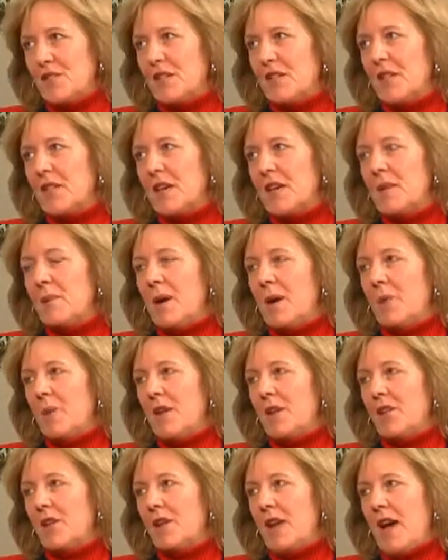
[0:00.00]
to think about
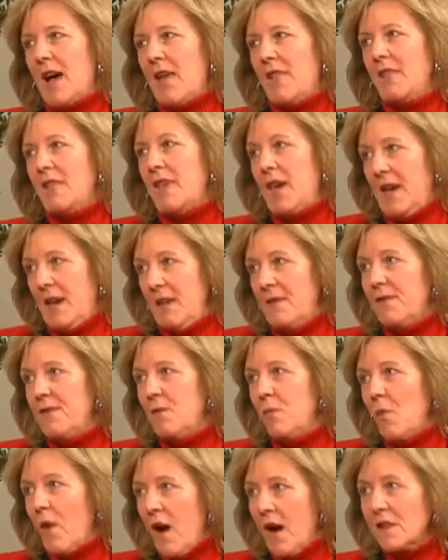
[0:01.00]
whether or not they've
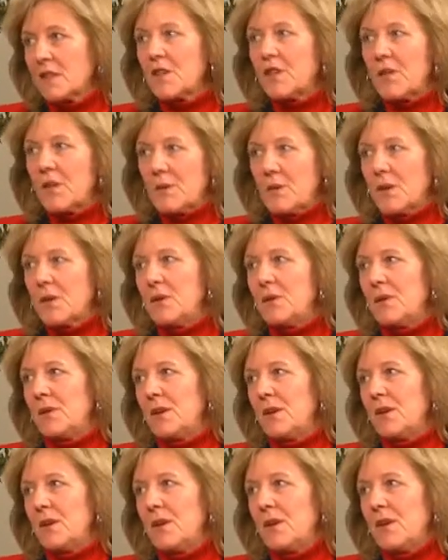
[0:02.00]
walked through
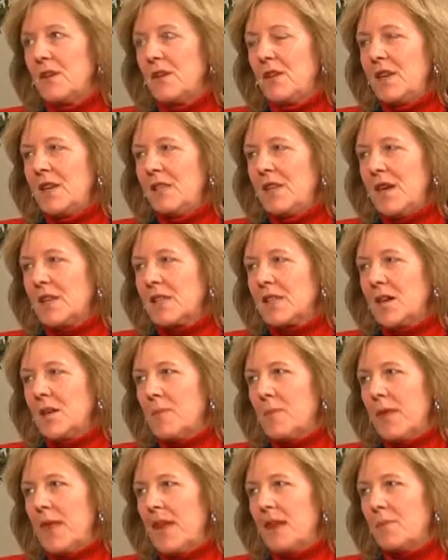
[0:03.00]
the advanced
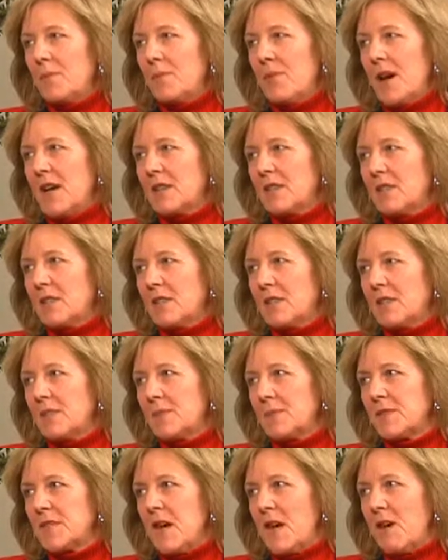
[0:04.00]
care planning process
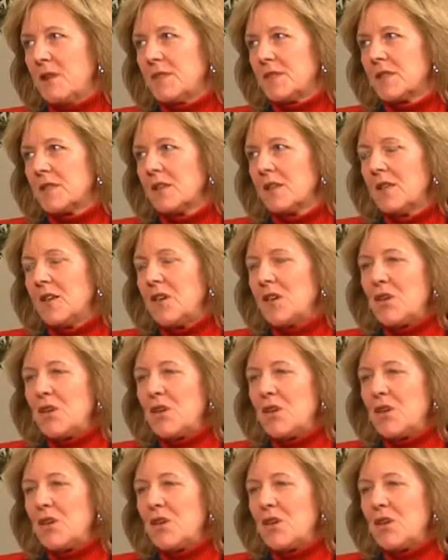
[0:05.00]
themselves.